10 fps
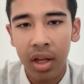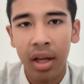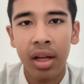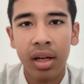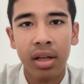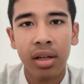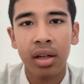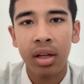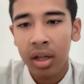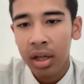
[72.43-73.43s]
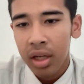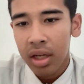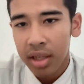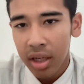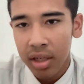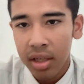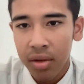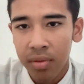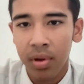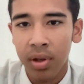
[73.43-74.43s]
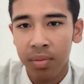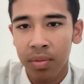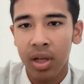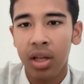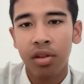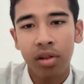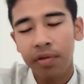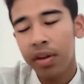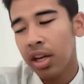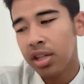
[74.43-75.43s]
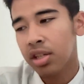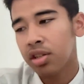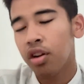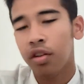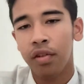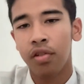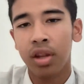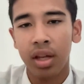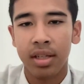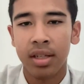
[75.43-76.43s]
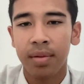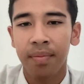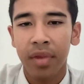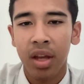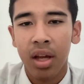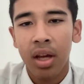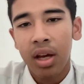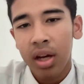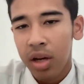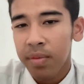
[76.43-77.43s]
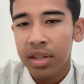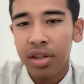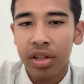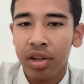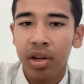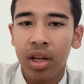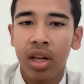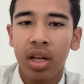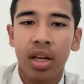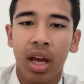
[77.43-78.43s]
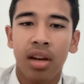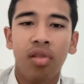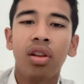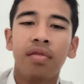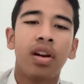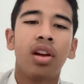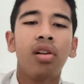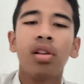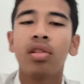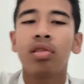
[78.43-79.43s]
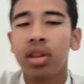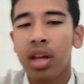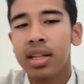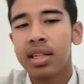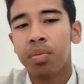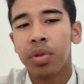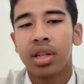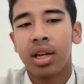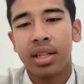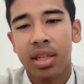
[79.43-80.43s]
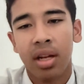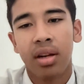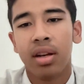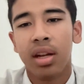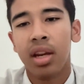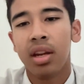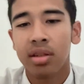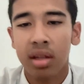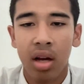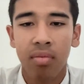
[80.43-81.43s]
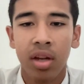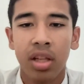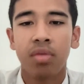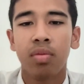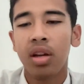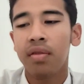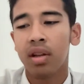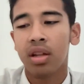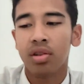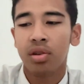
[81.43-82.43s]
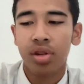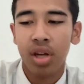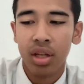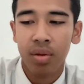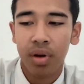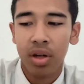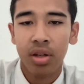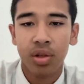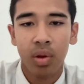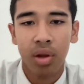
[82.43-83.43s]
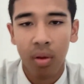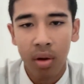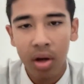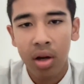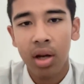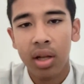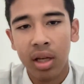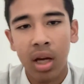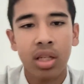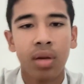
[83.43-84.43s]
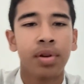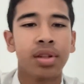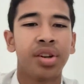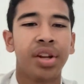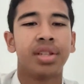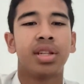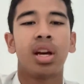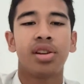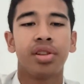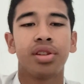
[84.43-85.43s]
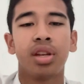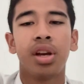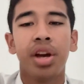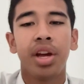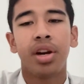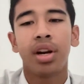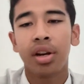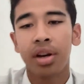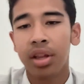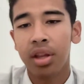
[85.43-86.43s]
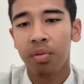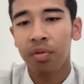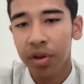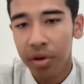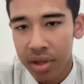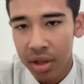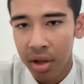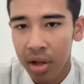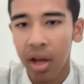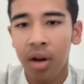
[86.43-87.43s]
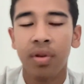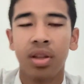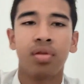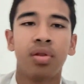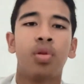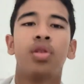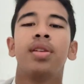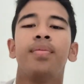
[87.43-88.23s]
And the second would be nullification of good deeds. Committing Syirik can nullify all the good deeds a person has done. In Islam, it is believed that associating partners with Allah negates a person's actions in rendering them futile and without reward.